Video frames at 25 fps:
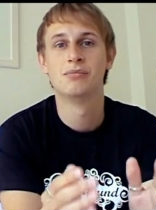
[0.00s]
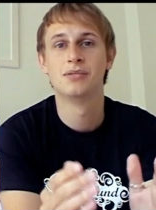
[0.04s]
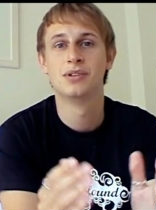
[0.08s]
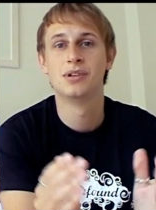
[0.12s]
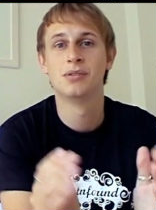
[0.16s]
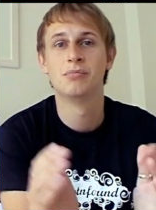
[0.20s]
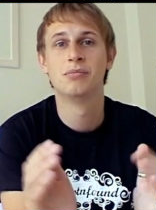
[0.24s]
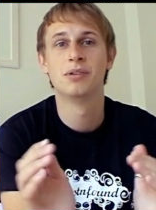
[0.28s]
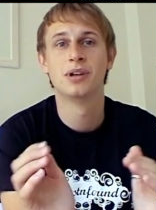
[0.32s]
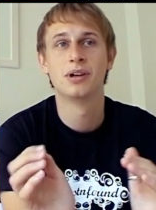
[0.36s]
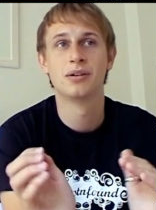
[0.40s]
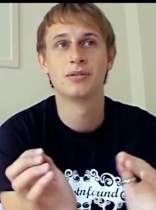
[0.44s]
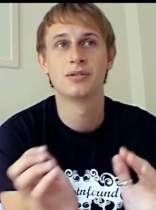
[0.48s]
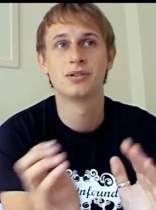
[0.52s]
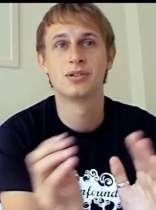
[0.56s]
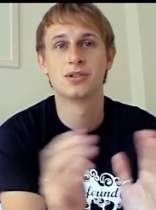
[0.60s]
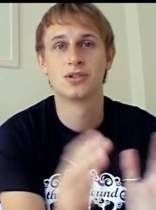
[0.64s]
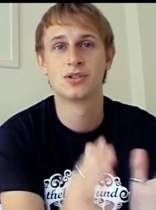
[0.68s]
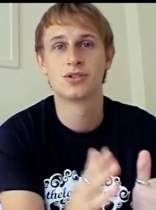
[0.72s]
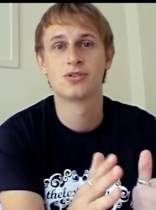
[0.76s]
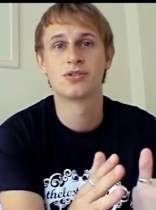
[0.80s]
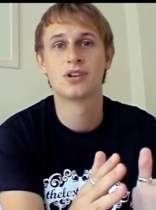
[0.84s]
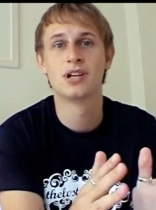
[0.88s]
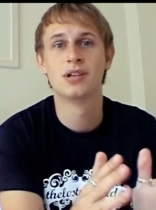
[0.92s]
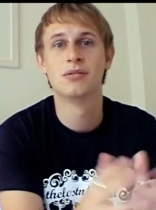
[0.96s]
You'll be able to
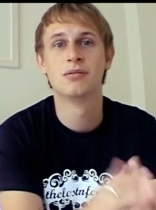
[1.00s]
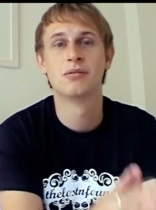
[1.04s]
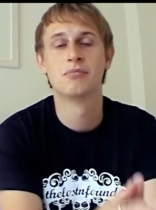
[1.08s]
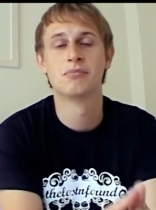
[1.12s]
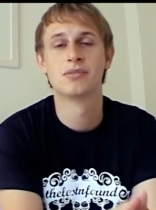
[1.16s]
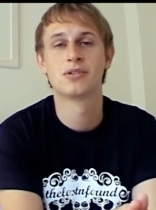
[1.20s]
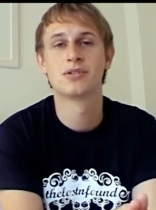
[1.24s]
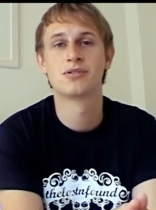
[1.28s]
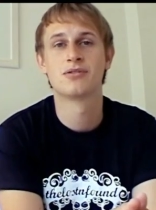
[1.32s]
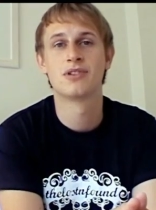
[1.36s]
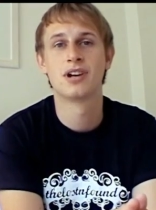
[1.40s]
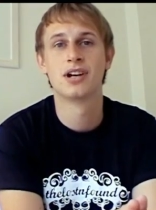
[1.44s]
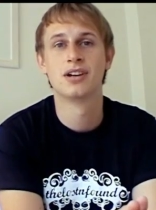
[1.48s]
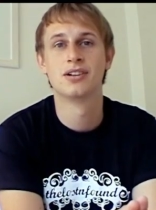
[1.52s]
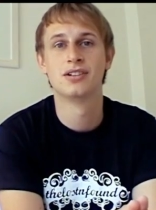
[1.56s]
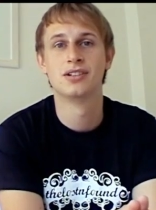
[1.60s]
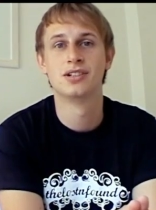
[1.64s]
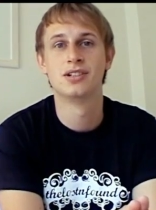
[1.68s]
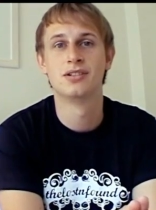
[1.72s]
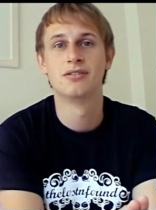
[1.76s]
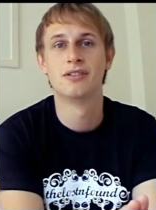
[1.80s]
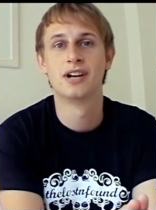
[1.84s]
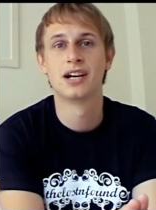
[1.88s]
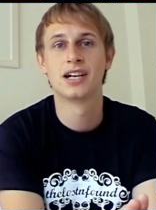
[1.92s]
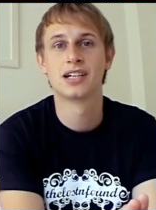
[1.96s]
stream them straight
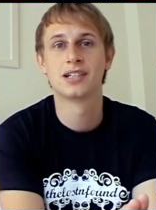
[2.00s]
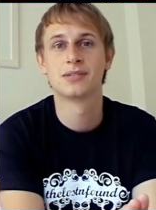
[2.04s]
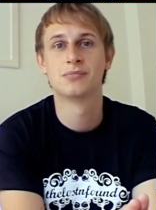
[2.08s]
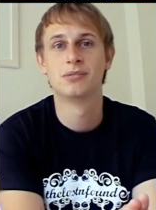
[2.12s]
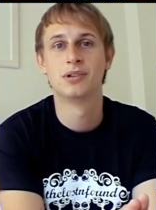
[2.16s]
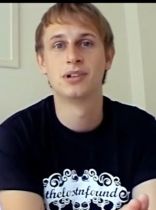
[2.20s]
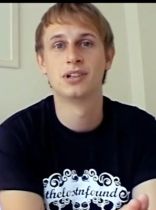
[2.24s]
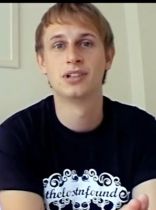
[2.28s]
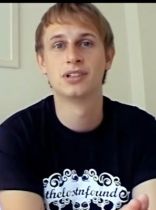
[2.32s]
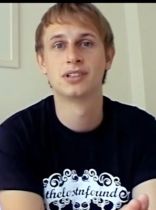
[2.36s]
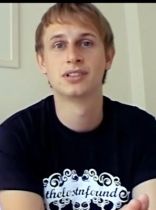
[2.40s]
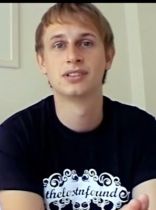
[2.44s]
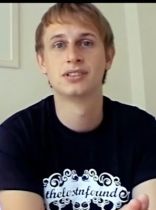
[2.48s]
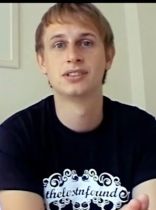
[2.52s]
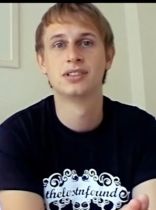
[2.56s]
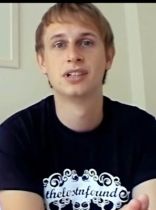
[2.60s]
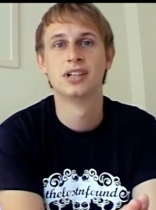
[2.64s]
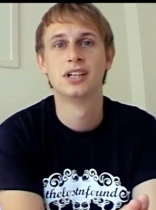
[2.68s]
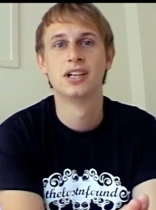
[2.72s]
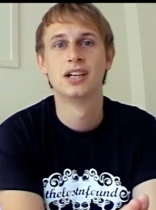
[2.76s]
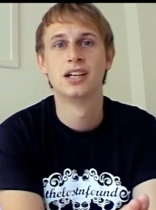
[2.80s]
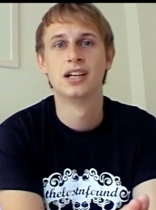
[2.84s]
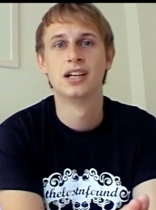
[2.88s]
onto your Xbox.